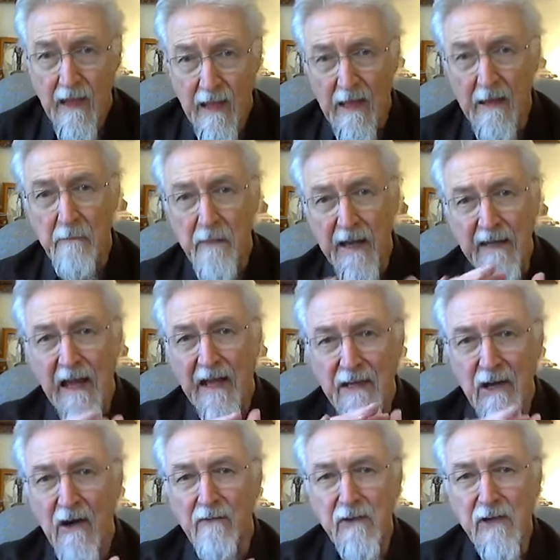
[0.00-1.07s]
It may get
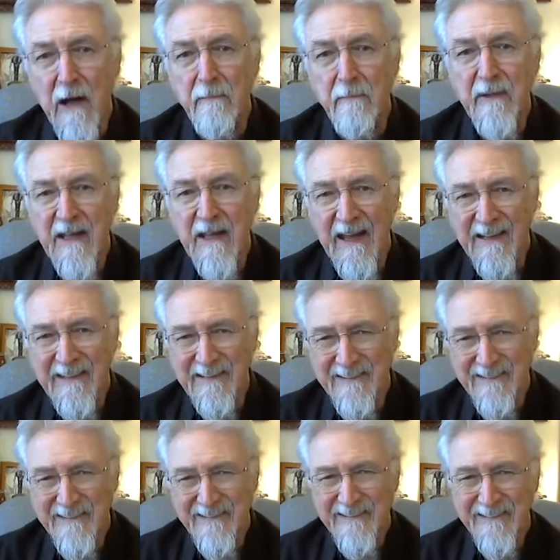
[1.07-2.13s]
covered up again,
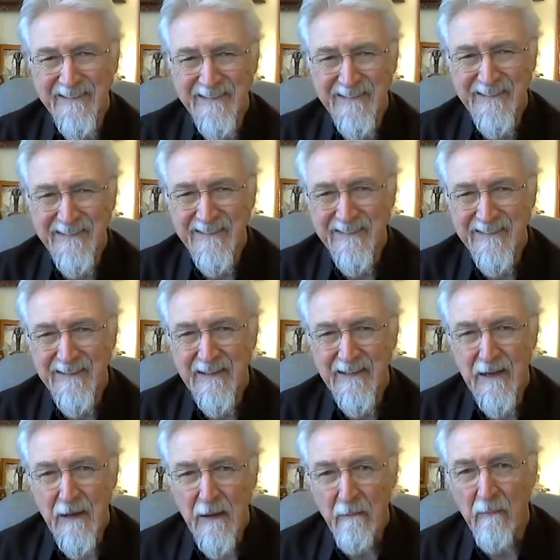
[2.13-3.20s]

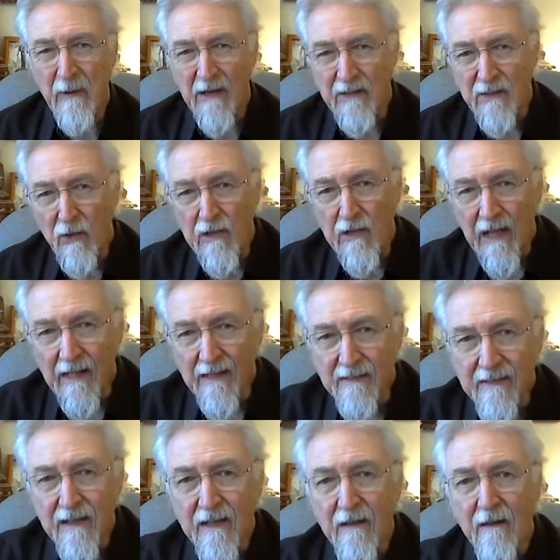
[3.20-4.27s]
but you
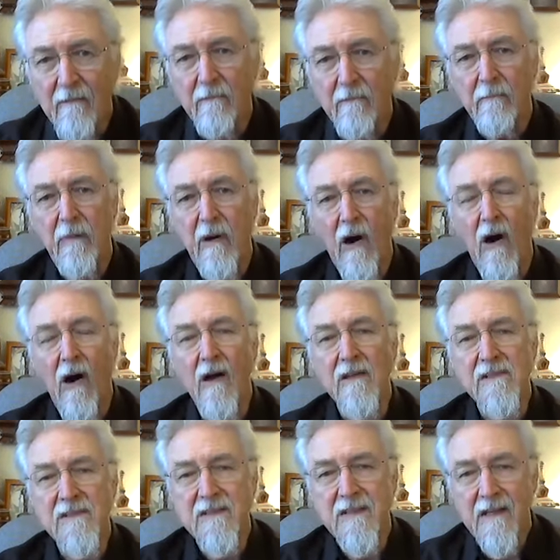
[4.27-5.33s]
can
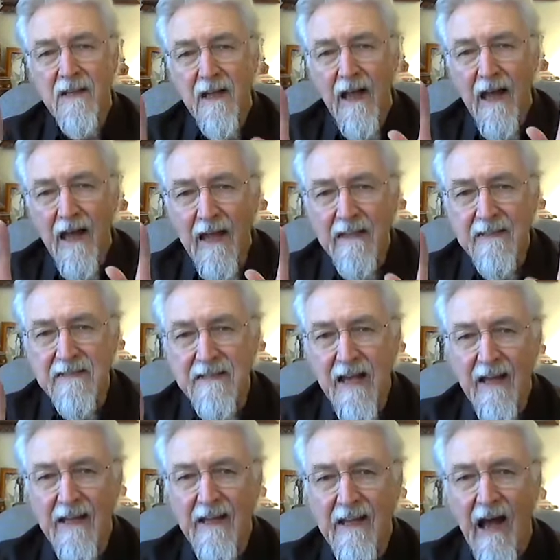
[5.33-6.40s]
pause and
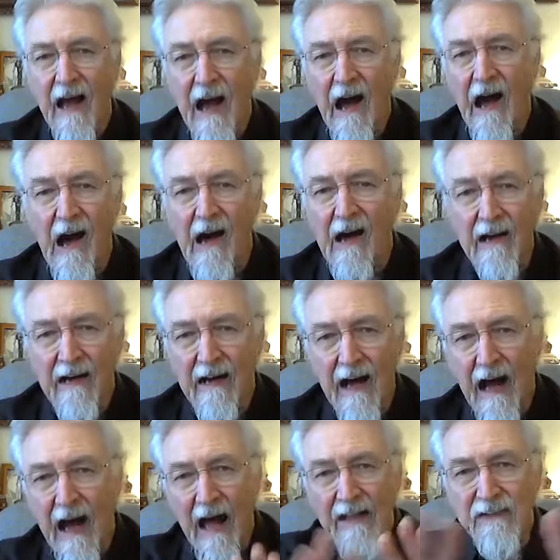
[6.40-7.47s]
say,
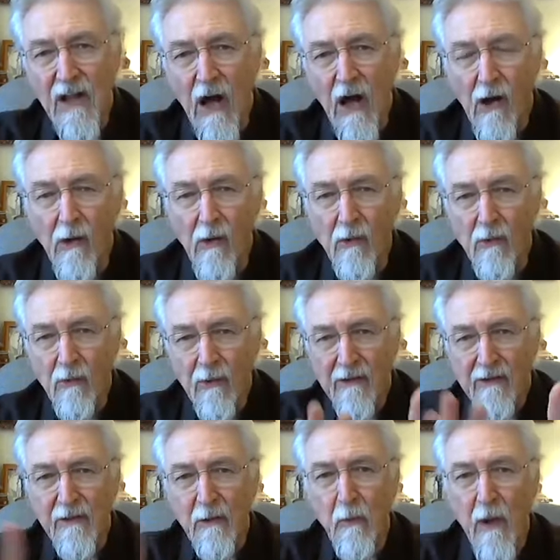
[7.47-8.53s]
I know
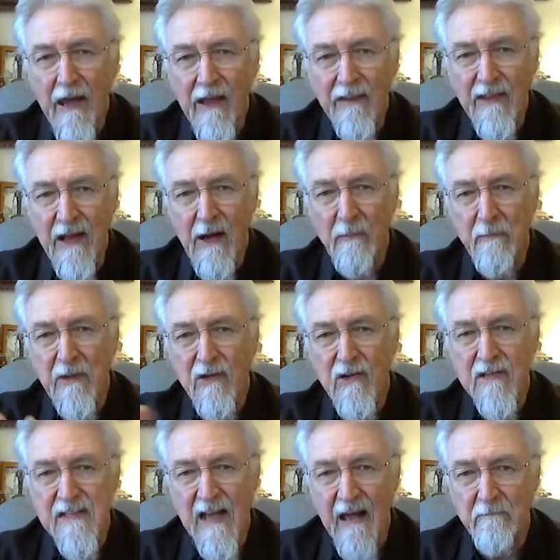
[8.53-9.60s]
the way there
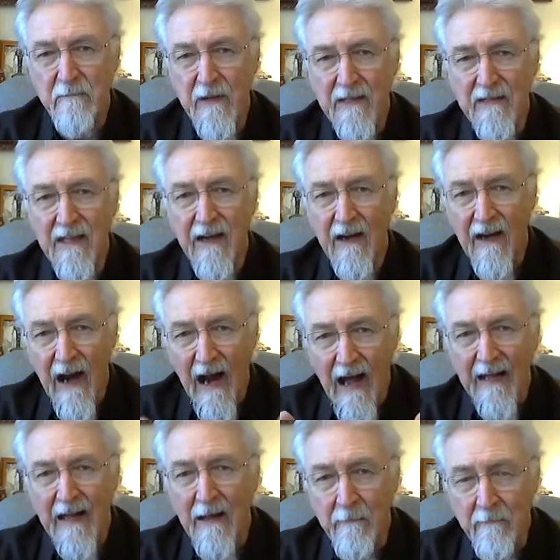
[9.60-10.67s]
because I've been there. I
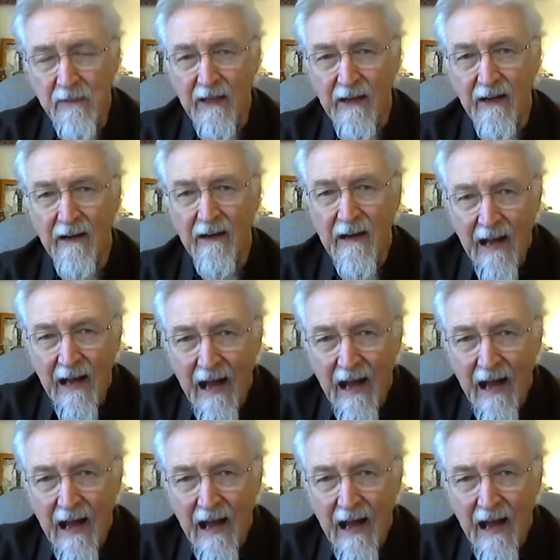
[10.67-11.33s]
am there.